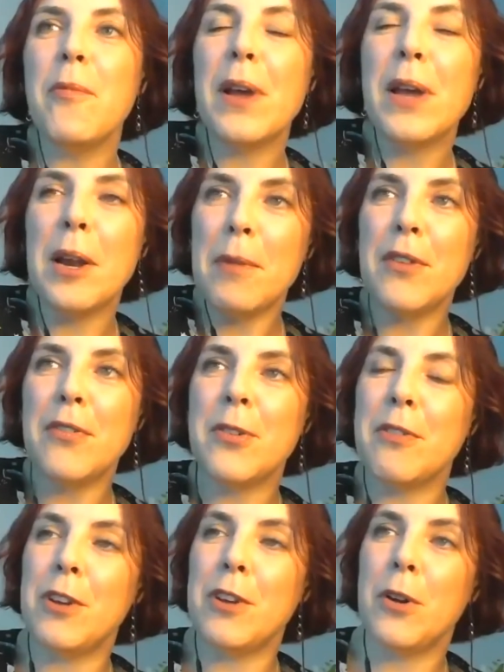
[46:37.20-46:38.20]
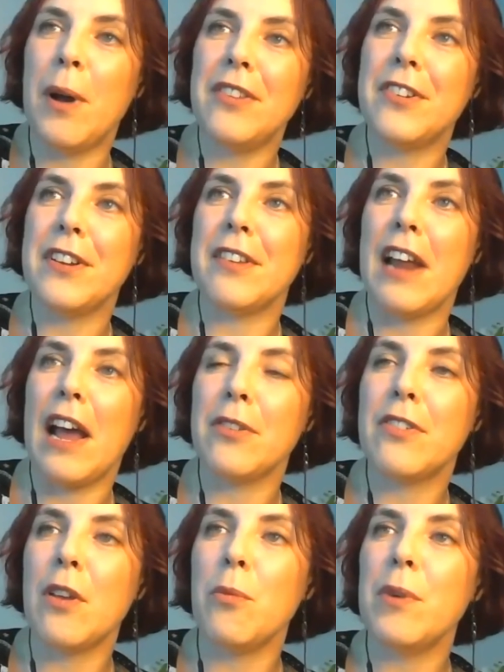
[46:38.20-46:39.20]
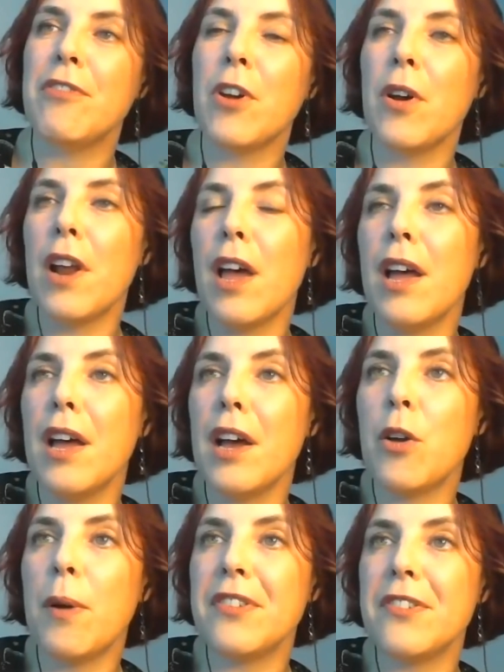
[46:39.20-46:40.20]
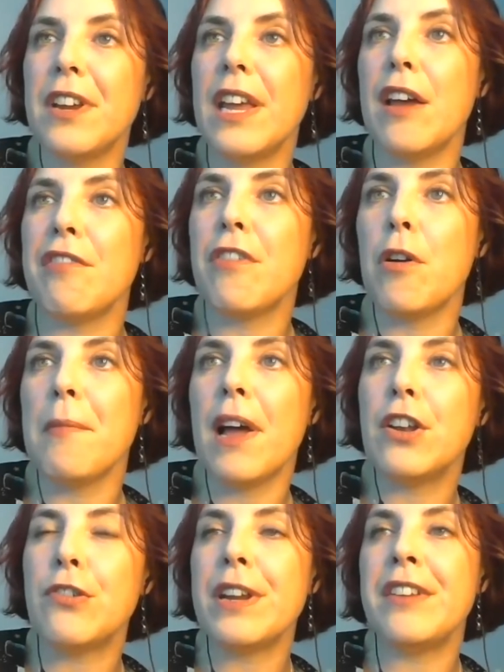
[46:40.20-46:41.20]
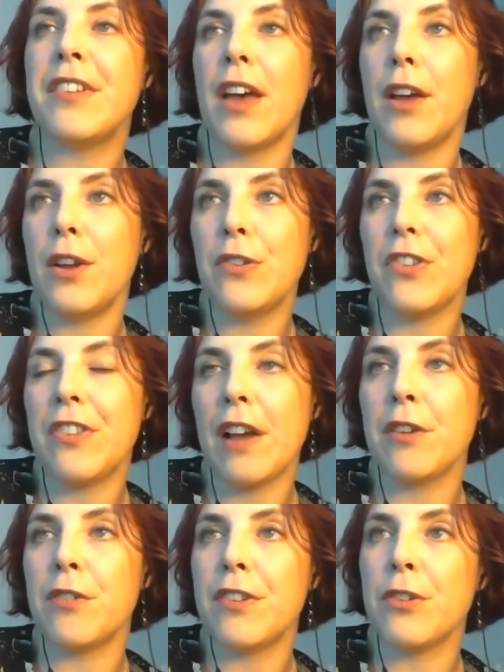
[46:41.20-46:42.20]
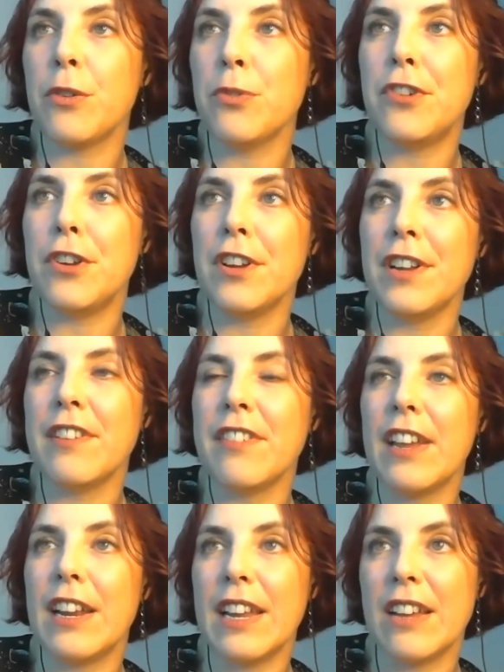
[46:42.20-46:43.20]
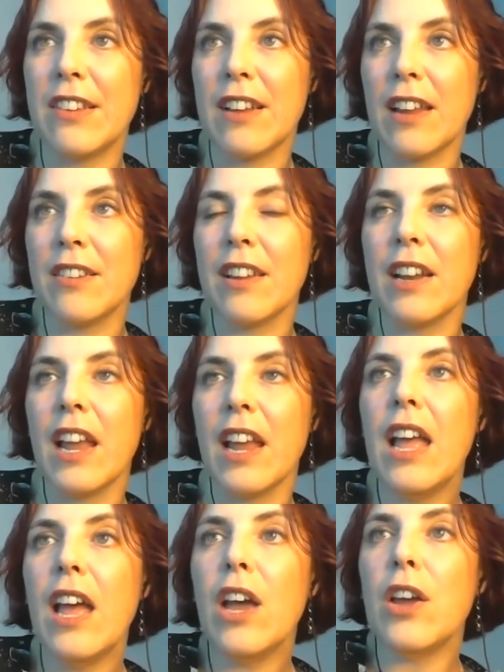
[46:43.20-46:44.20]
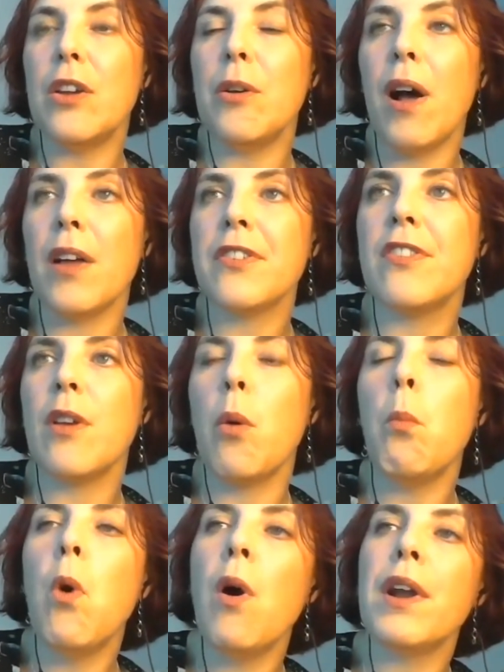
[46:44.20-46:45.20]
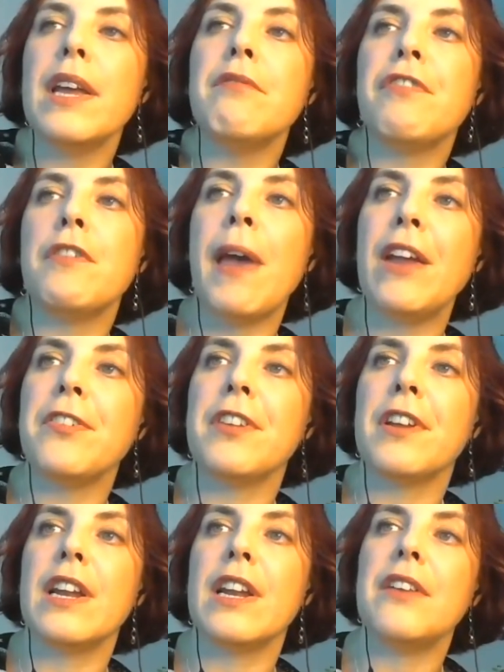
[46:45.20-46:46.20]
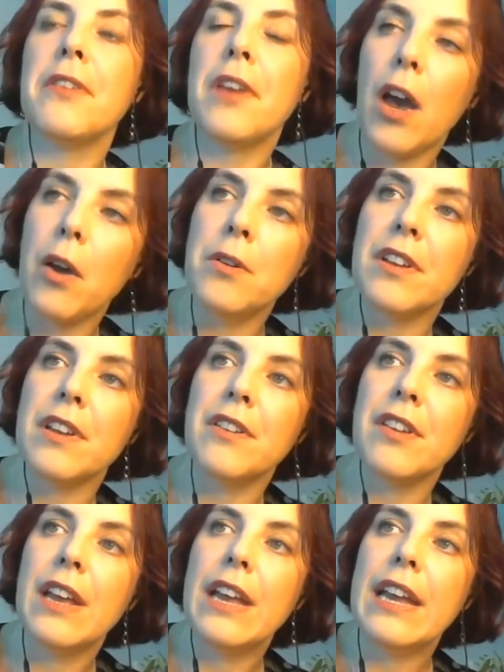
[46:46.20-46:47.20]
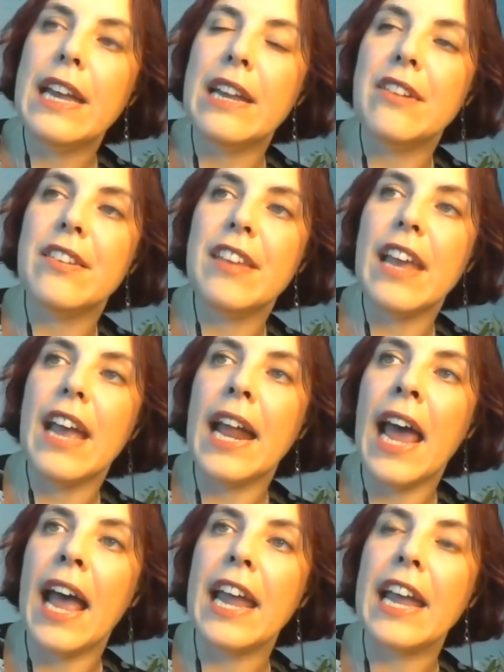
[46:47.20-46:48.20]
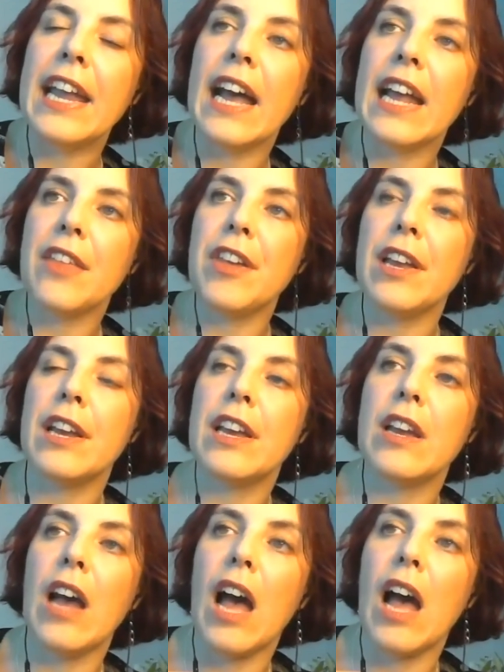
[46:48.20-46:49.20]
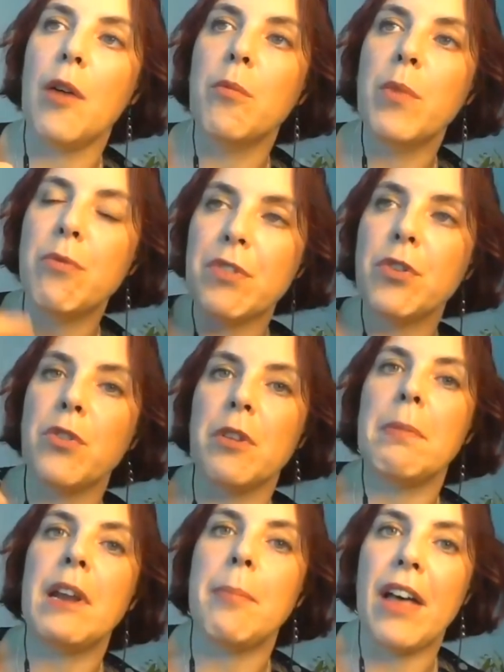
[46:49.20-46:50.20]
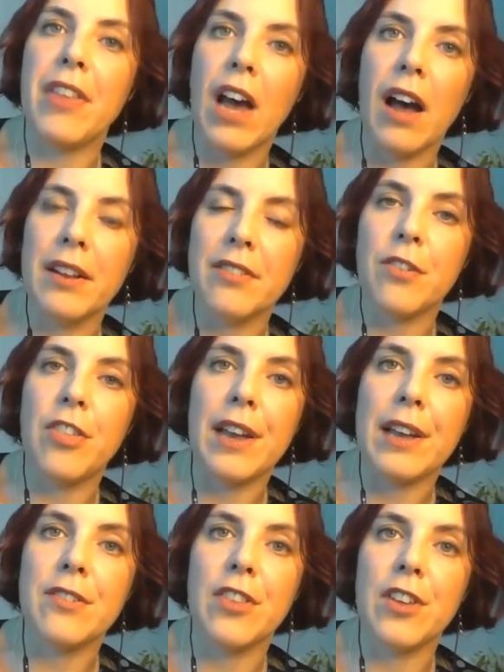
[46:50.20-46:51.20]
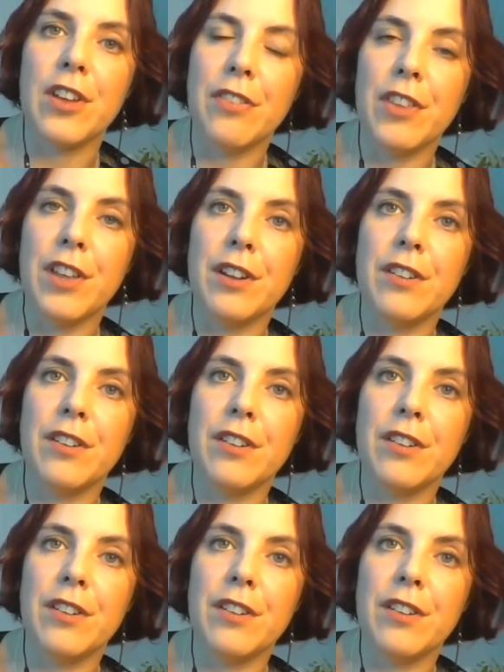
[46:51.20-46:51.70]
we're going to move to a few questions now. So we've got a question here from Adrita, who's a secondary school student in East London, who asks, what information is coded into DNA? And I think we talked a bit about the kinds of things that